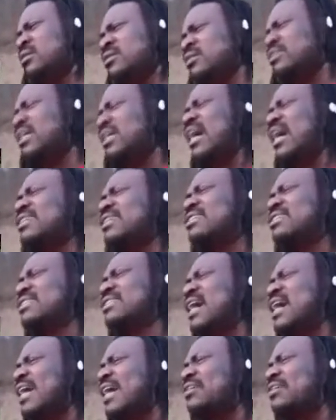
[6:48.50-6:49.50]
dark
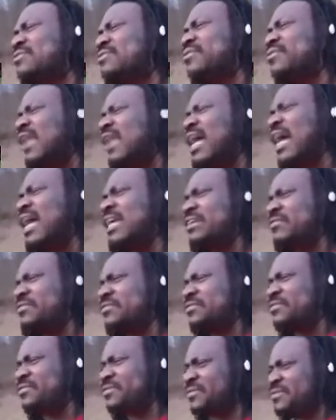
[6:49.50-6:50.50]
style of
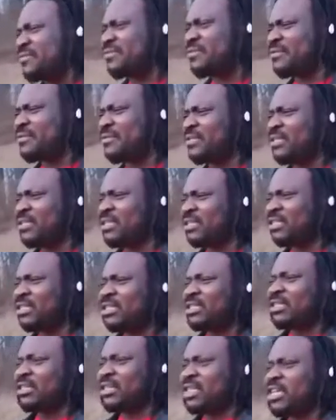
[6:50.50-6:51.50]
life.
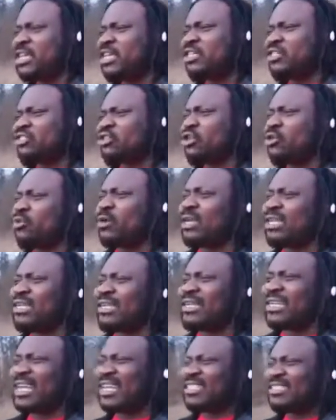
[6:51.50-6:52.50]
So when
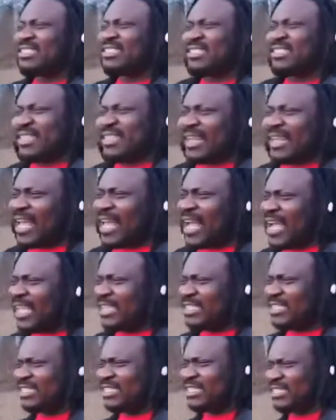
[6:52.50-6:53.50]
they now see
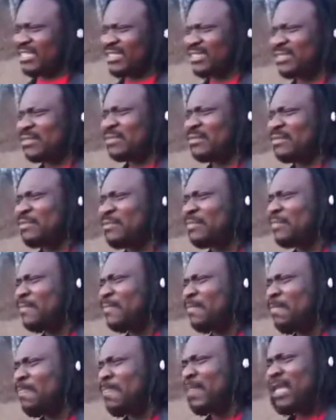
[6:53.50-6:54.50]
lights,
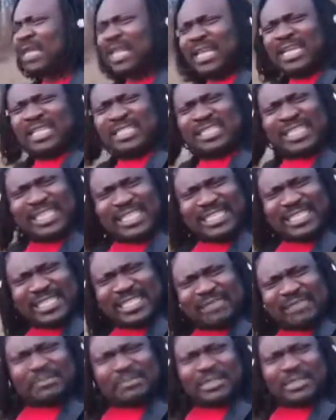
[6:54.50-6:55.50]
it
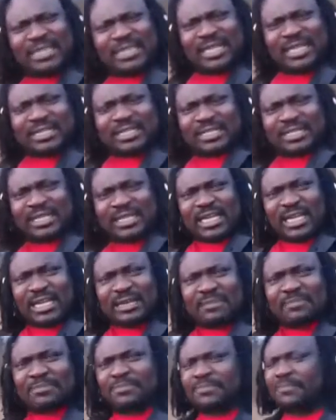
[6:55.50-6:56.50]
intimidates
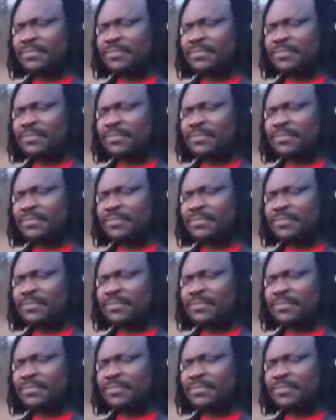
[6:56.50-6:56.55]
them.